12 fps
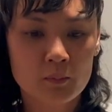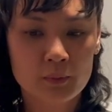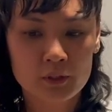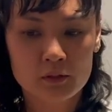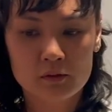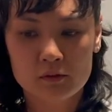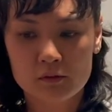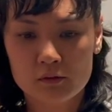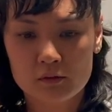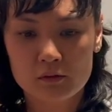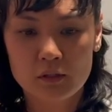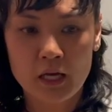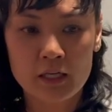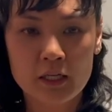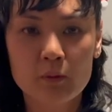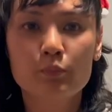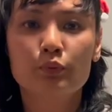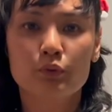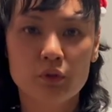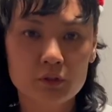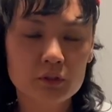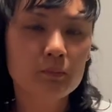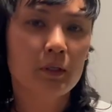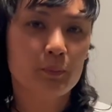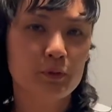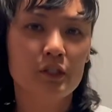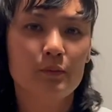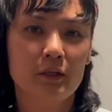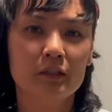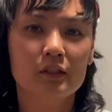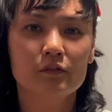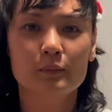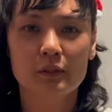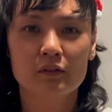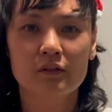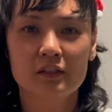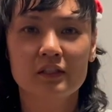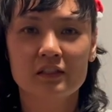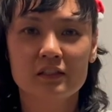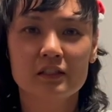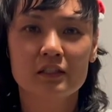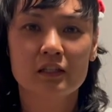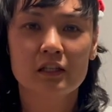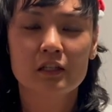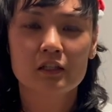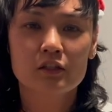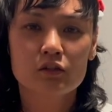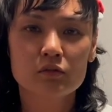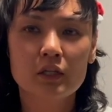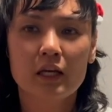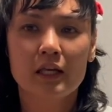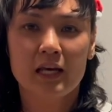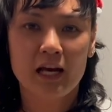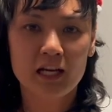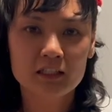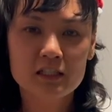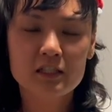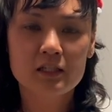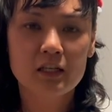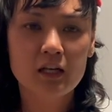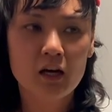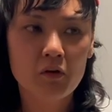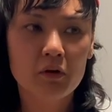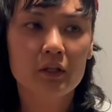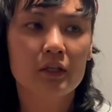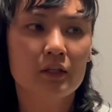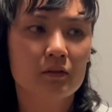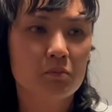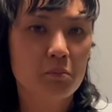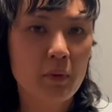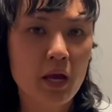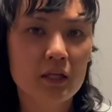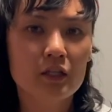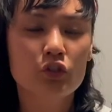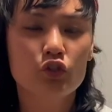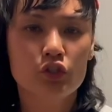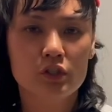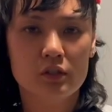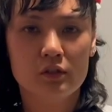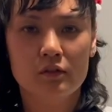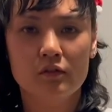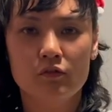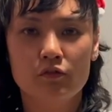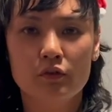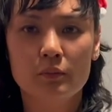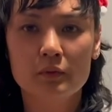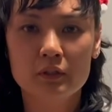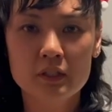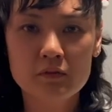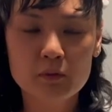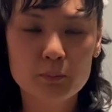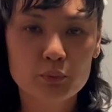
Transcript: but I can broaden my perspective about things so that I can understand how I can manage it from an even